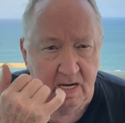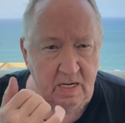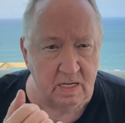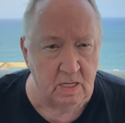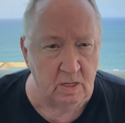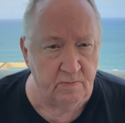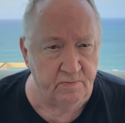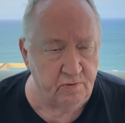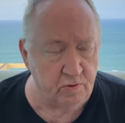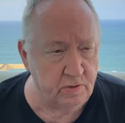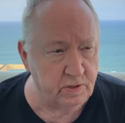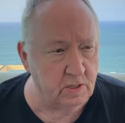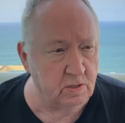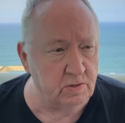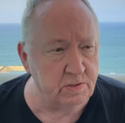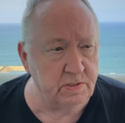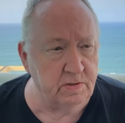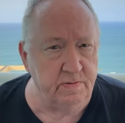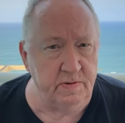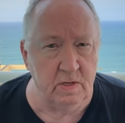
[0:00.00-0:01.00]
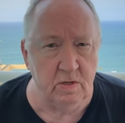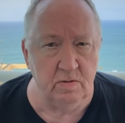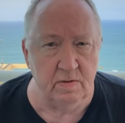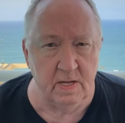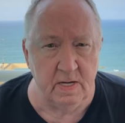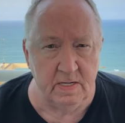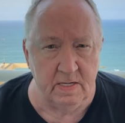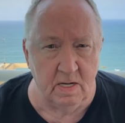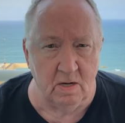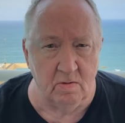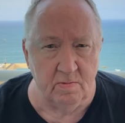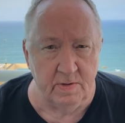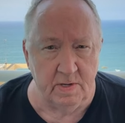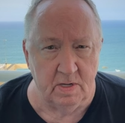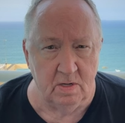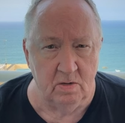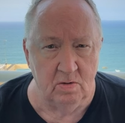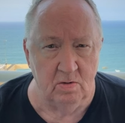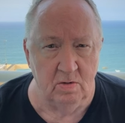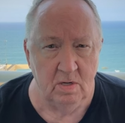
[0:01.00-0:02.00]
and the, for those of you that don't
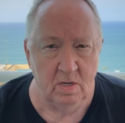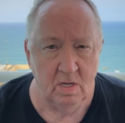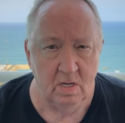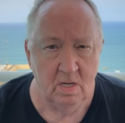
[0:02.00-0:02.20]
know